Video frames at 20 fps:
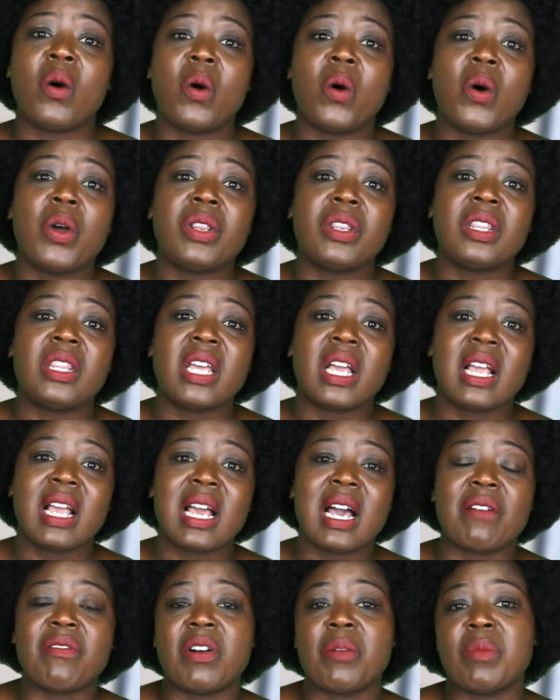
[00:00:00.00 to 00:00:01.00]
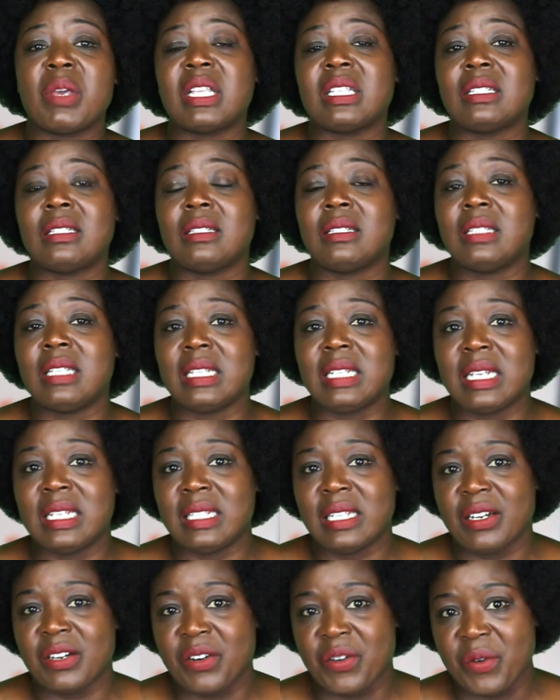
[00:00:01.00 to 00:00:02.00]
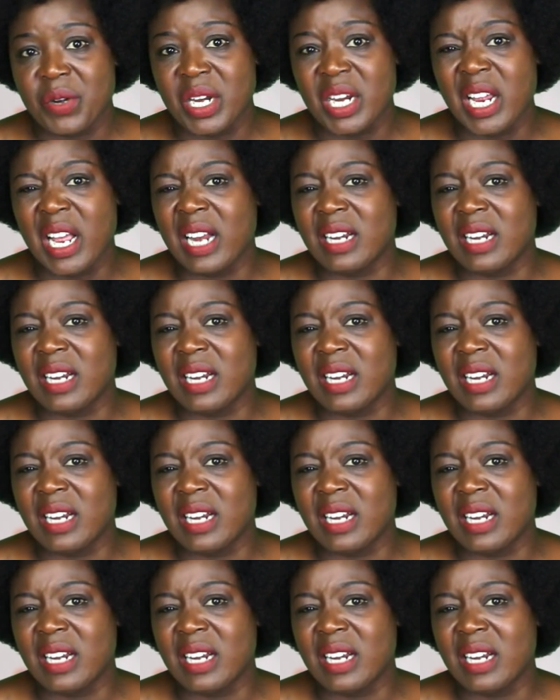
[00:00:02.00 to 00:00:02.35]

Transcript: on the government's citizenry.